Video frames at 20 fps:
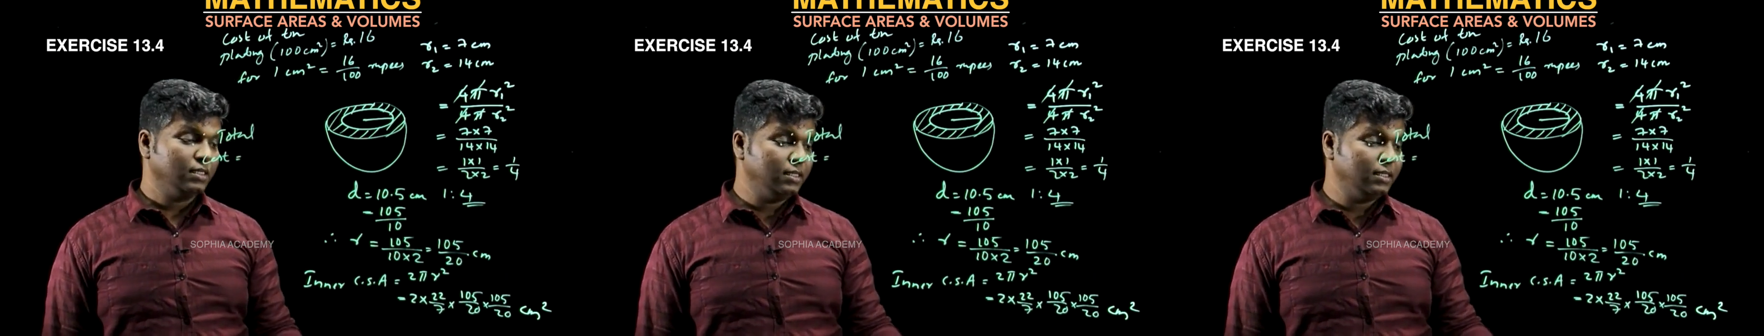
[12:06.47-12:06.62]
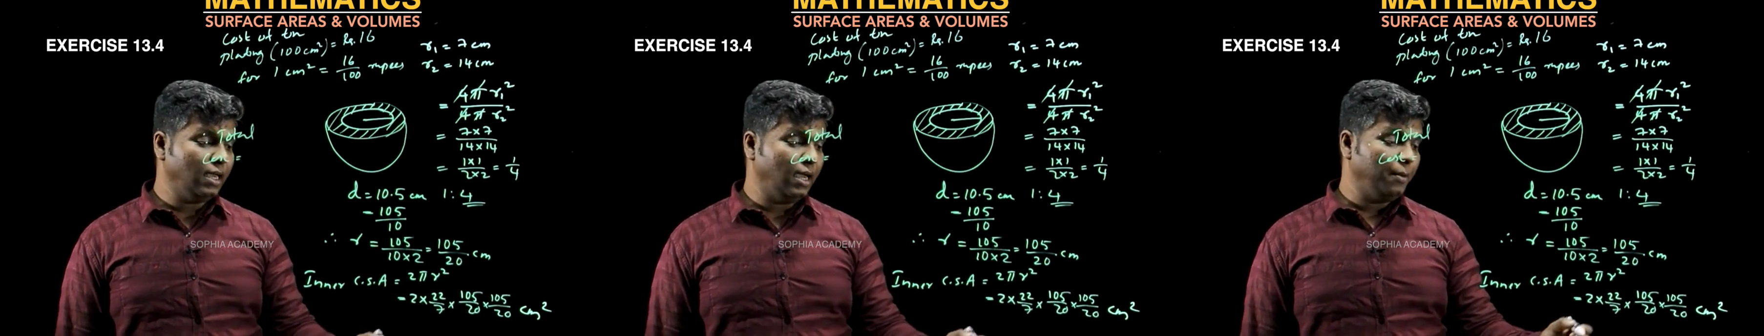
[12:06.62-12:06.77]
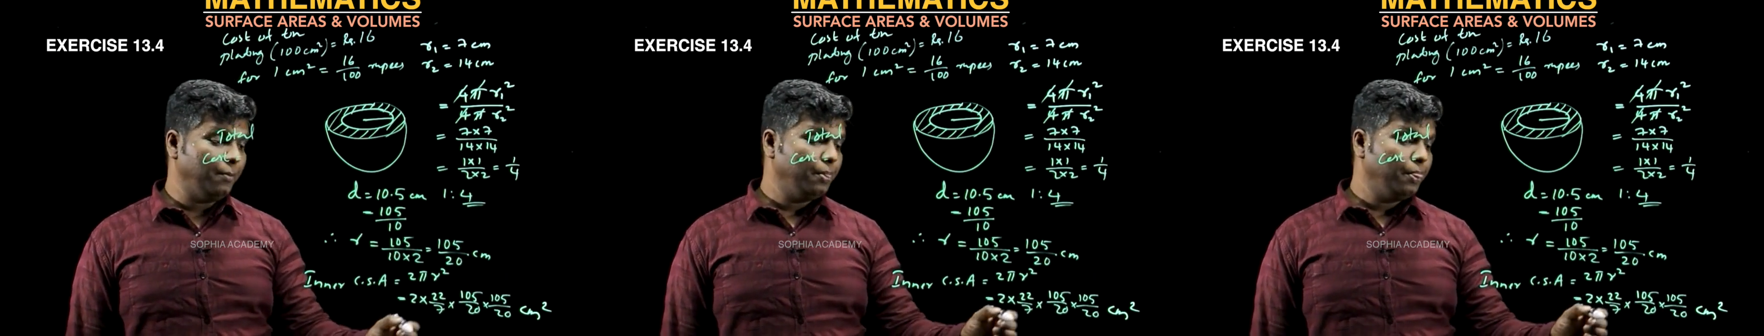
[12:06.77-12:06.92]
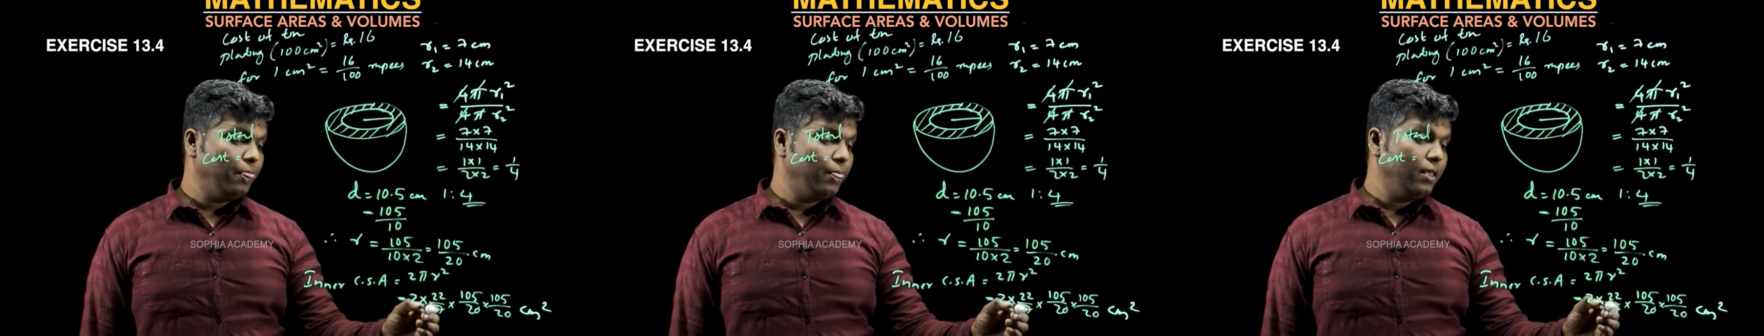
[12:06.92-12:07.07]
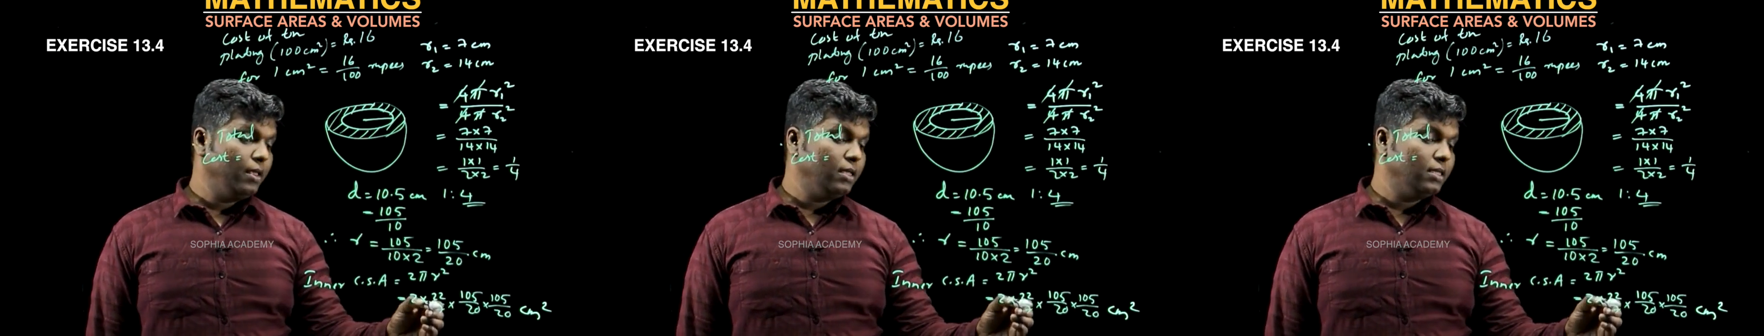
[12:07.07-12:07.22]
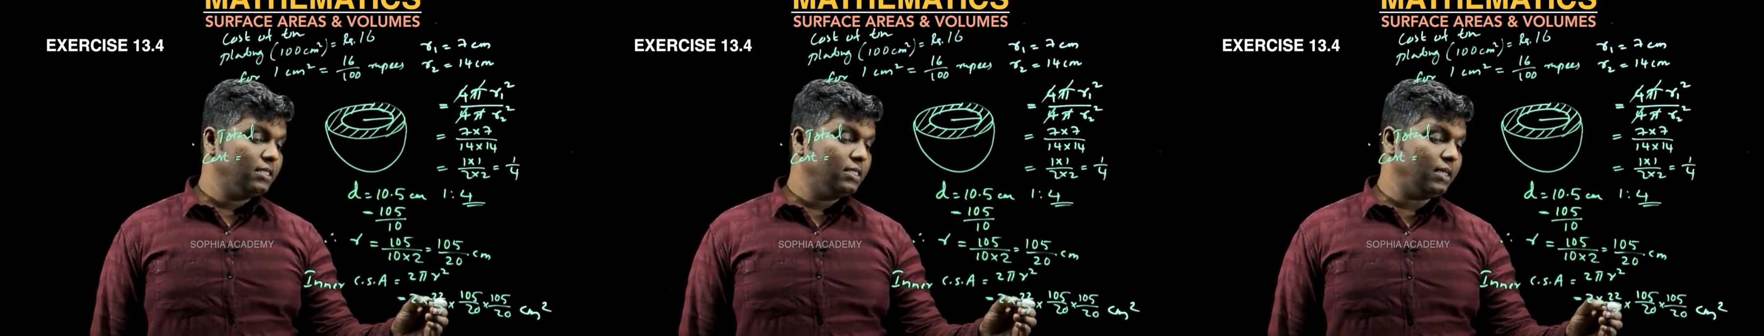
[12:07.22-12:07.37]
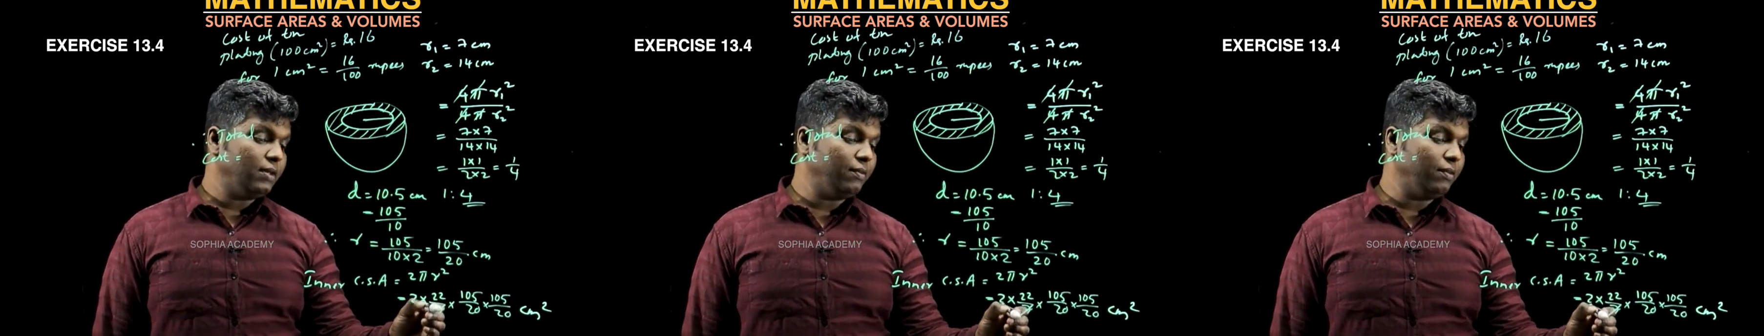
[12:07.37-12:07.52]
Yeah.
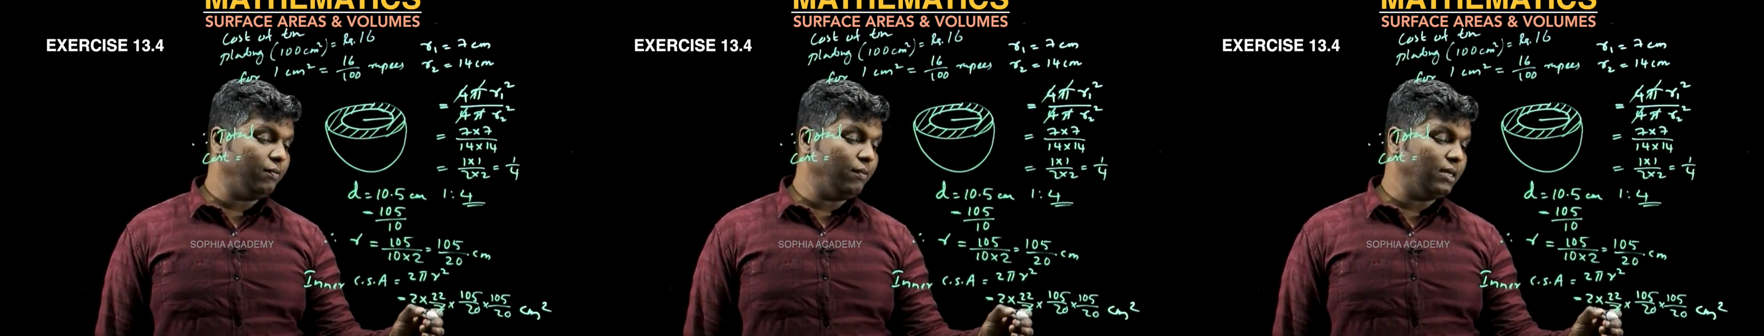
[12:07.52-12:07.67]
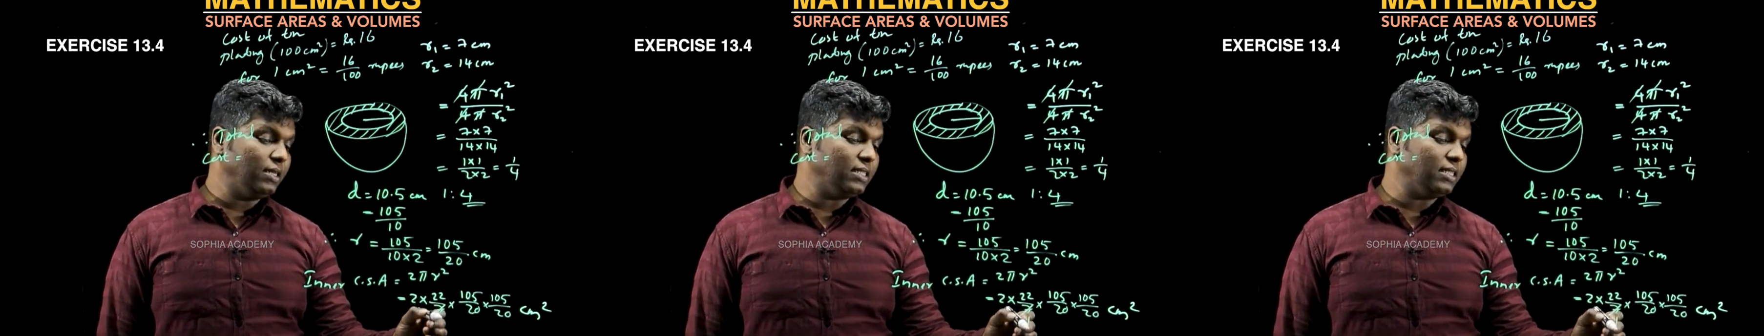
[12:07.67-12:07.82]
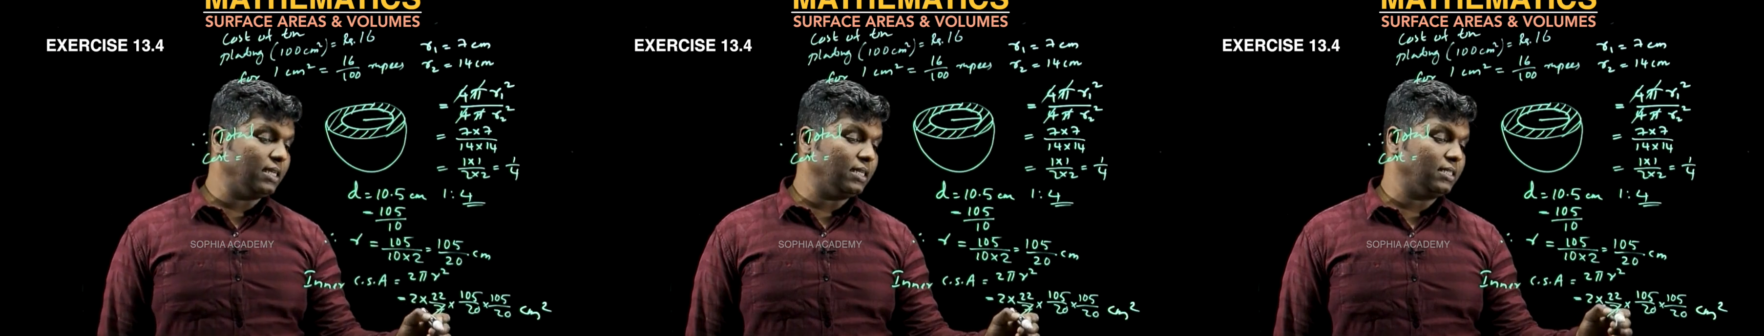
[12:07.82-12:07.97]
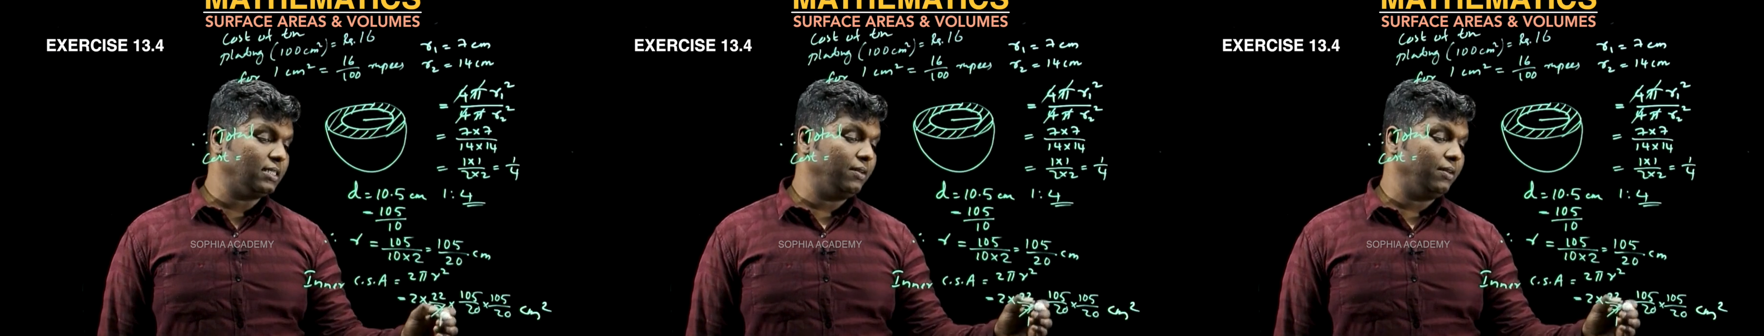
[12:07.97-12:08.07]
7 ones are